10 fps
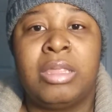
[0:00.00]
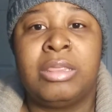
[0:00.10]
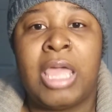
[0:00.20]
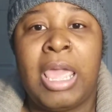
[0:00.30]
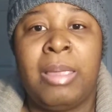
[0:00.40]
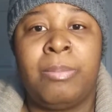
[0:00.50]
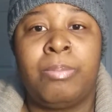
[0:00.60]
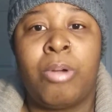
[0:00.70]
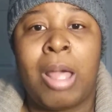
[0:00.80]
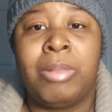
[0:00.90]
They
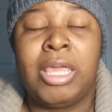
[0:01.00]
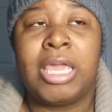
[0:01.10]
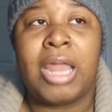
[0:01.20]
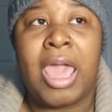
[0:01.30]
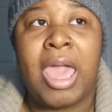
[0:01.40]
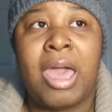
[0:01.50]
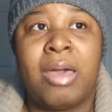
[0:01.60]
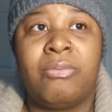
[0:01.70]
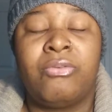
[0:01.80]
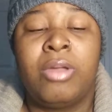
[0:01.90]
probably can
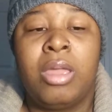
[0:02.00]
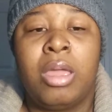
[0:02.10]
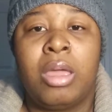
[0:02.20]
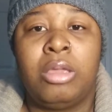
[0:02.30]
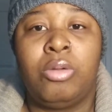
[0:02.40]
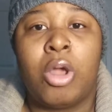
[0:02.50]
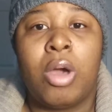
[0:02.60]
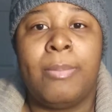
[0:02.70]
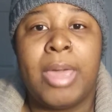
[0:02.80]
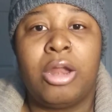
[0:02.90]
have,
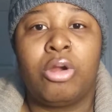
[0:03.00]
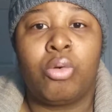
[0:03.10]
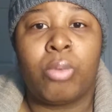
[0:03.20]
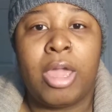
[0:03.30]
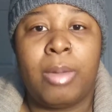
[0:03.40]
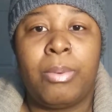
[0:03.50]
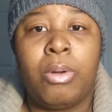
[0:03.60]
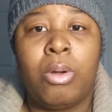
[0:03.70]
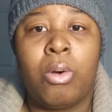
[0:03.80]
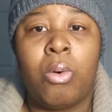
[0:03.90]
a better grip
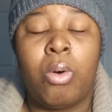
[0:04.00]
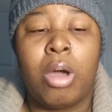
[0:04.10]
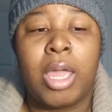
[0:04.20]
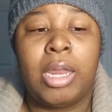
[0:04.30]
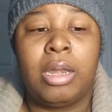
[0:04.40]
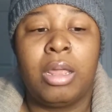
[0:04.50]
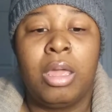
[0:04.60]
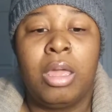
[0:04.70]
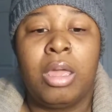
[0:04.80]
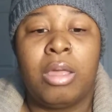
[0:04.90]
on
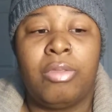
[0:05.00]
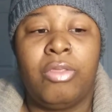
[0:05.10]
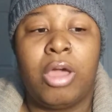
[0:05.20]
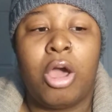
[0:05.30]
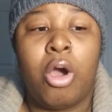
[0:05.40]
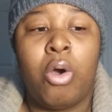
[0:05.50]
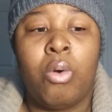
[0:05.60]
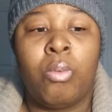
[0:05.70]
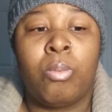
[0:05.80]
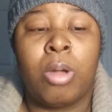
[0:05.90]
the
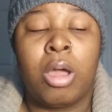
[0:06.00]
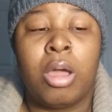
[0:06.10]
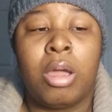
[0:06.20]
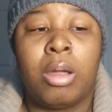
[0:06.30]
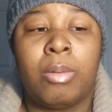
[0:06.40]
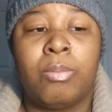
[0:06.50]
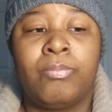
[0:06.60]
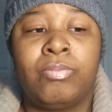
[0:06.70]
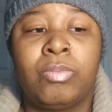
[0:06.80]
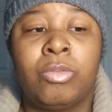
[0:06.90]
whole
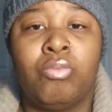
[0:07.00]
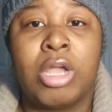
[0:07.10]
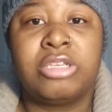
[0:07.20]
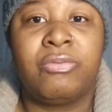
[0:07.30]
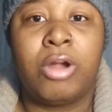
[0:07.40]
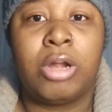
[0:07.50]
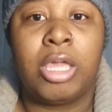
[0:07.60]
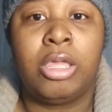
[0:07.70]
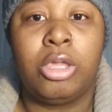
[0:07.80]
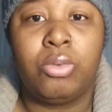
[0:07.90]

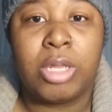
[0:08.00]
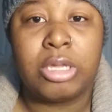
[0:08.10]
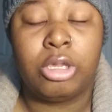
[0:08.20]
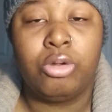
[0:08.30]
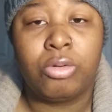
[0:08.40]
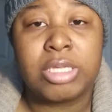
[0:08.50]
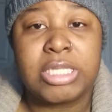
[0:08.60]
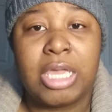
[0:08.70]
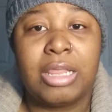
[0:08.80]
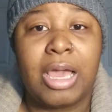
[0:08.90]
retroverted uterus
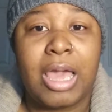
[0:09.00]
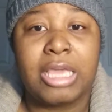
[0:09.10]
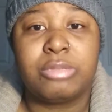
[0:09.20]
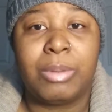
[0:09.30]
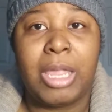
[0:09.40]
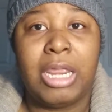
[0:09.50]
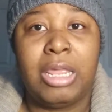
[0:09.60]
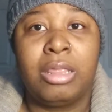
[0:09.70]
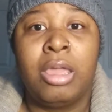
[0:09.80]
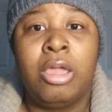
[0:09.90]
thing, like I
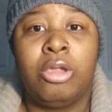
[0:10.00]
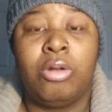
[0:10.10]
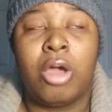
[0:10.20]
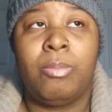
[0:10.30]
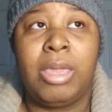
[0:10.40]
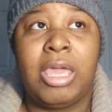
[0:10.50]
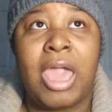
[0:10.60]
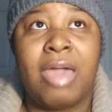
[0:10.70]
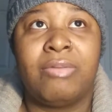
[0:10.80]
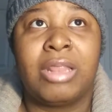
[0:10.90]
explained, me
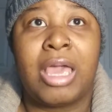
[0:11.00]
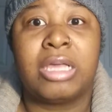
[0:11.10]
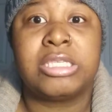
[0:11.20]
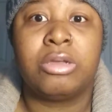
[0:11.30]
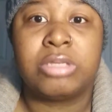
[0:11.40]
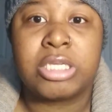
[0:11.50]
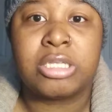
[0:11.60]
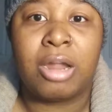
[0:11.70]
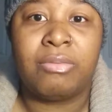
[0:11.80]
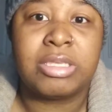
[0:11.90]
having like a tilted
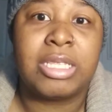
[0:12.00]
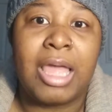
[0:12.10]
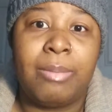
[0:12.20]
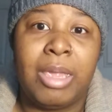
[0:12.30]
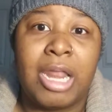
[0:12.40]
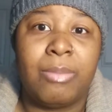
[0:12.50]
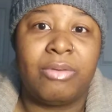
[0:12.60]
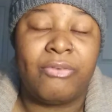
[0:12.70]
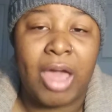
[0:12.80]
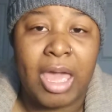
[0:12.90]
cervix and not being able to
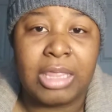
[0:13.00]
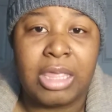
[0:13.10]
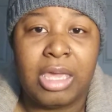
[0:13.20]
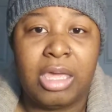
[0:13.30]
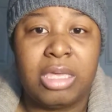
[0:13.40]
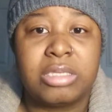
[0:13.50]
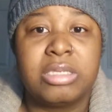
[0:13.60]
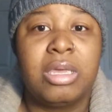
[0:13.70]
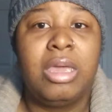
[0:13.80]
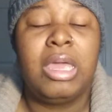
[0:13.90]
find things
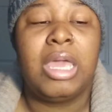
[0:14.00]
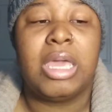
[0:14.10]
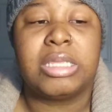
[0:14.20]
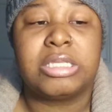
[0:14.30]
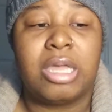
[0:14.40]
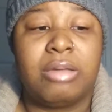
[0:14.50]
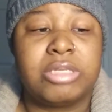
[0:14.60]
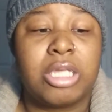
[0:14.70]
and stuff.